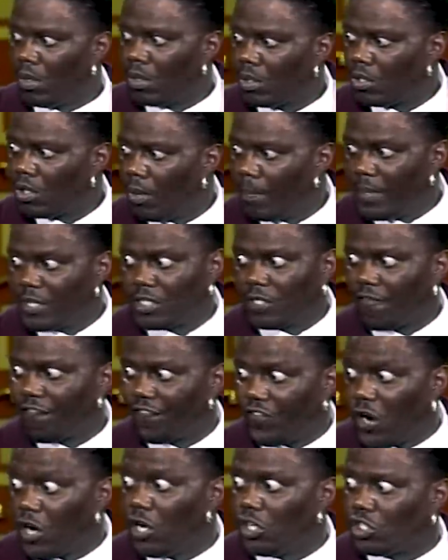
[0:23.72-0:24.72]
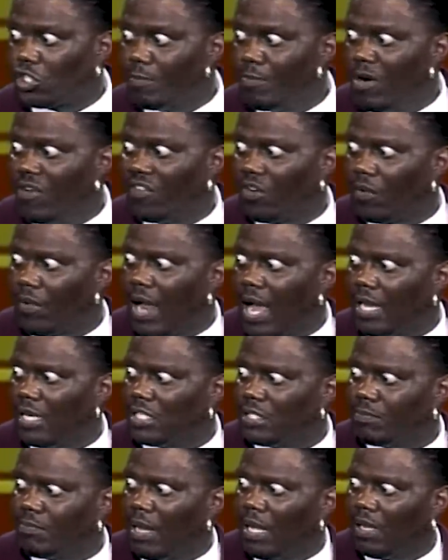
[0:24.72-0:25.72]
Gonna be some furniture moving around
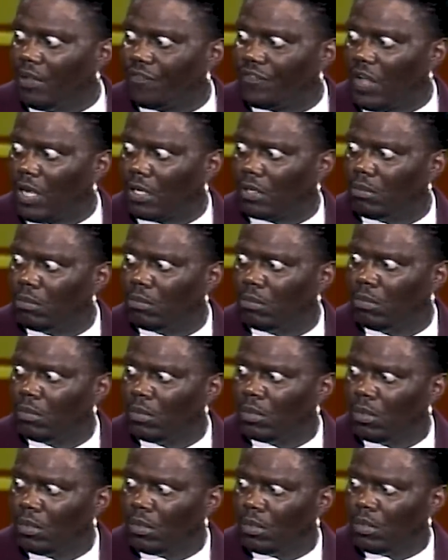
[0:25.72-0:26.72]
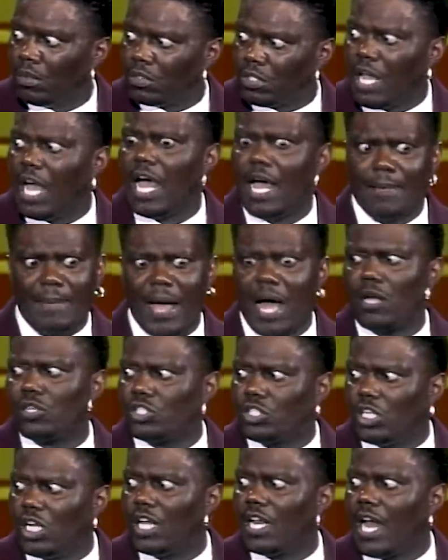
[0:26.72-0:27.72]
this motherfucker. Time out,
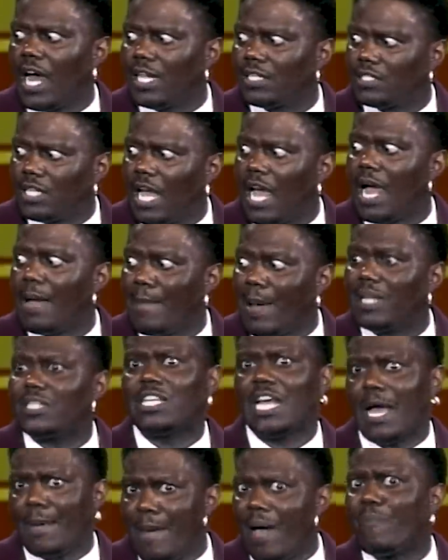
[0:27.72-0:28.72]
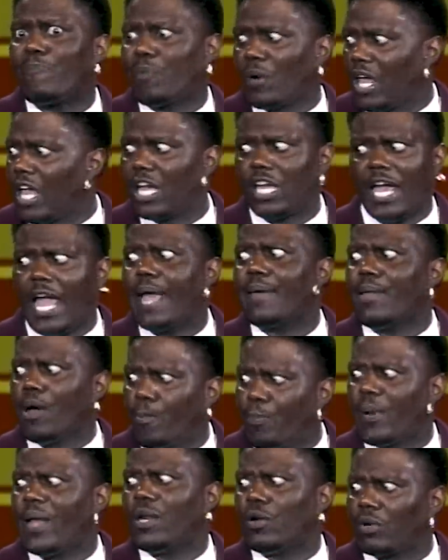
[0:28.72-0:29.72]
shit out, time out. Time out playing game. I don't
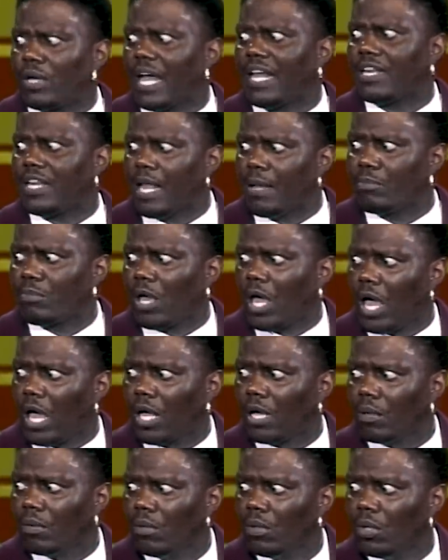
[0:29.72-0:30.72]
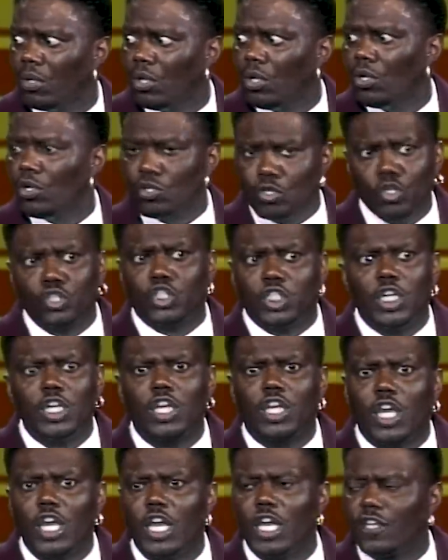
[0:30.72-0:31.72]
play no goddamn game. You see the
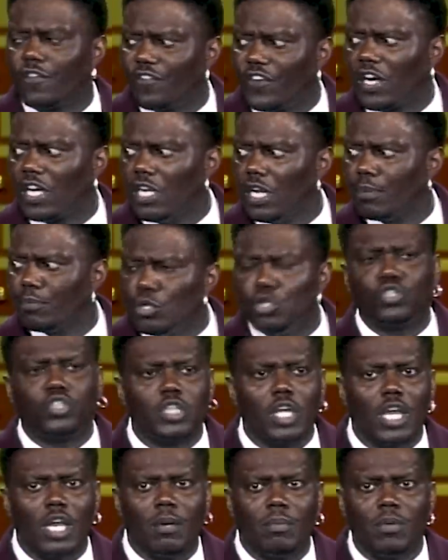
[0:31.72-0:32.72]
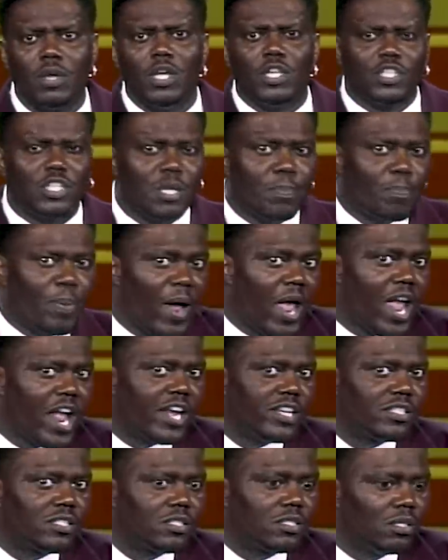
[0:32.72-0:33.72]
kids fucking up, you see them. See,
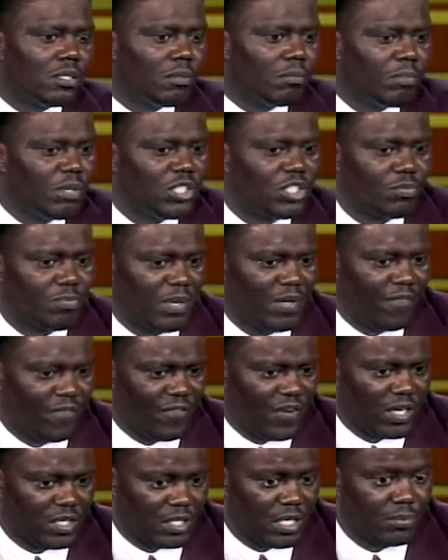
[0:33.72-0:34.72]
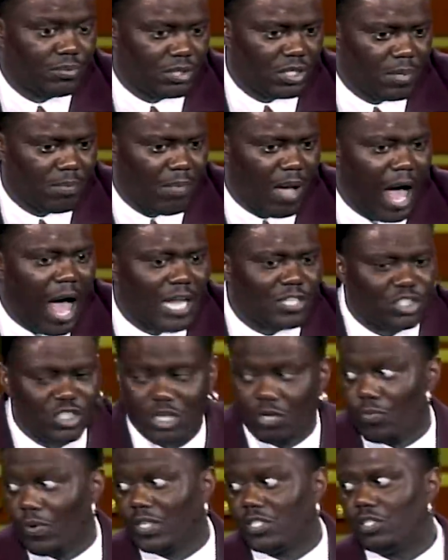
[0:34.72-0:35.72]
parents be fucked up. See, our
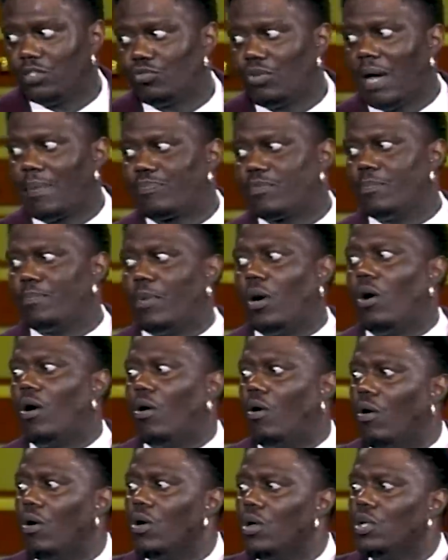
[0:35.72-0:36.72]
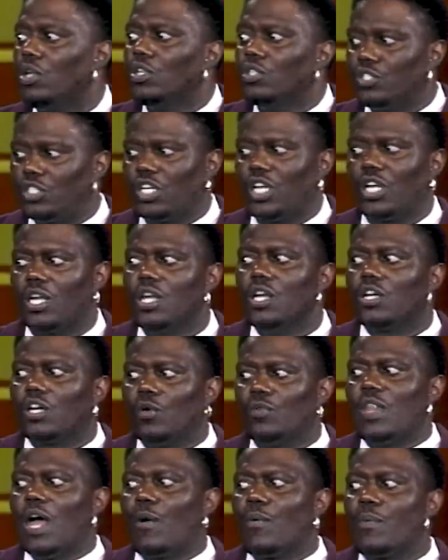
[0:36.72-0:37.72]
generation dropped the ball. See,
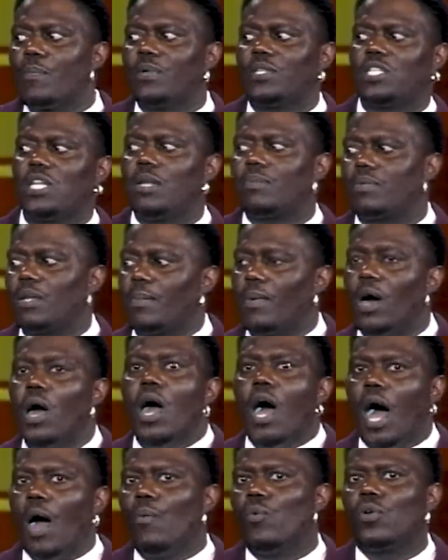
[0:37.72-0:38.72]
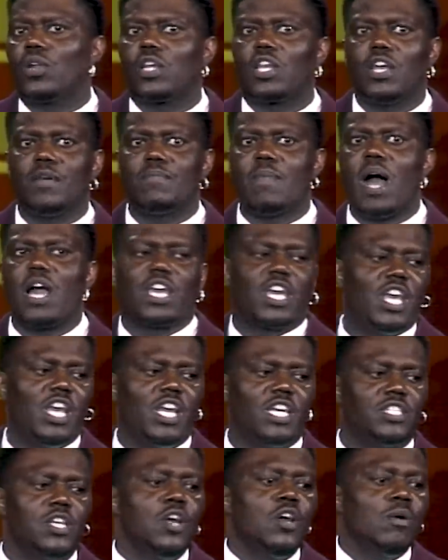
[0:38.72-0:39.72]
cause now we be sitting there talking about, I wanna get my
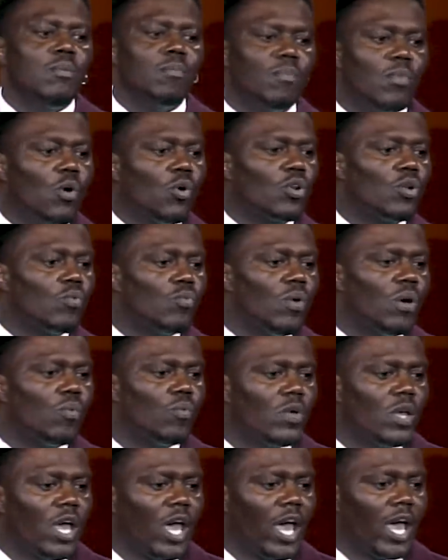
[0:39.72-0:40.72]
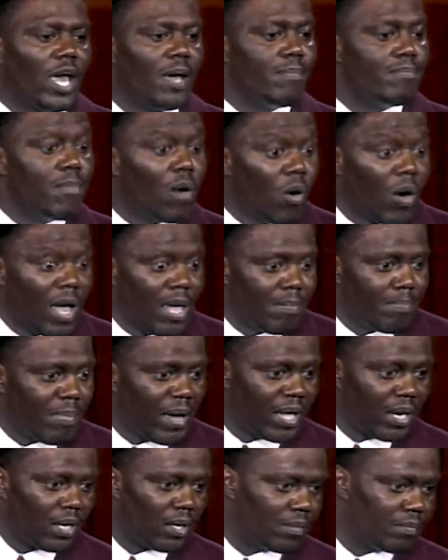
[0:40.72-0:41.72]
kids more than what we had. More ain't
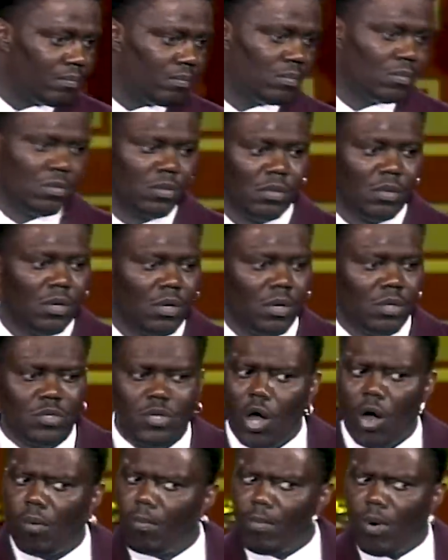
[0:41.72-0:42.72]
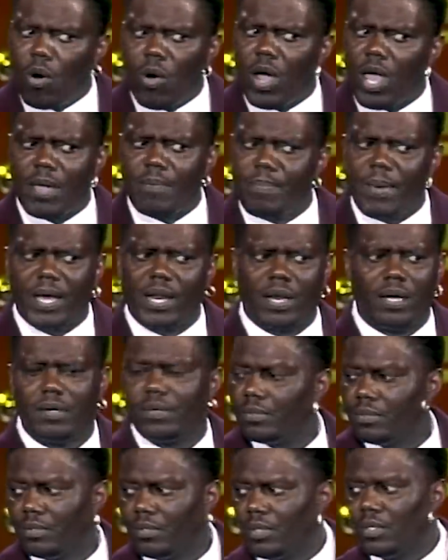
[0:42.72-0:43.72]
better. No, more ain't better.
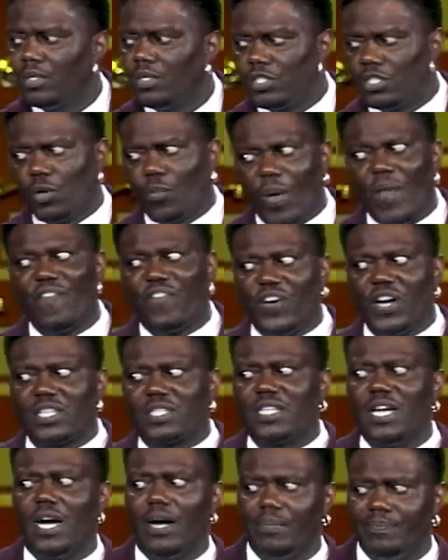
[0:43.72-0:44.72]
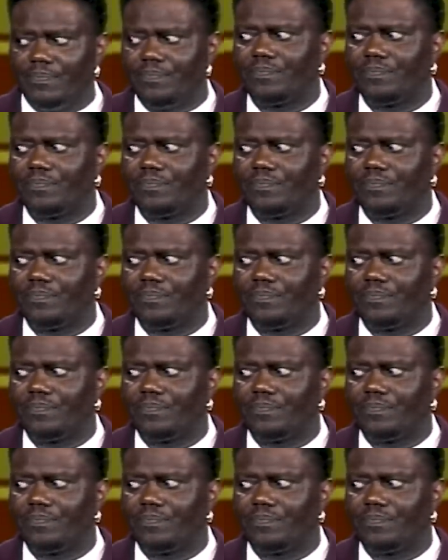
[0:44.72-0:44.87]
See, we fucked up.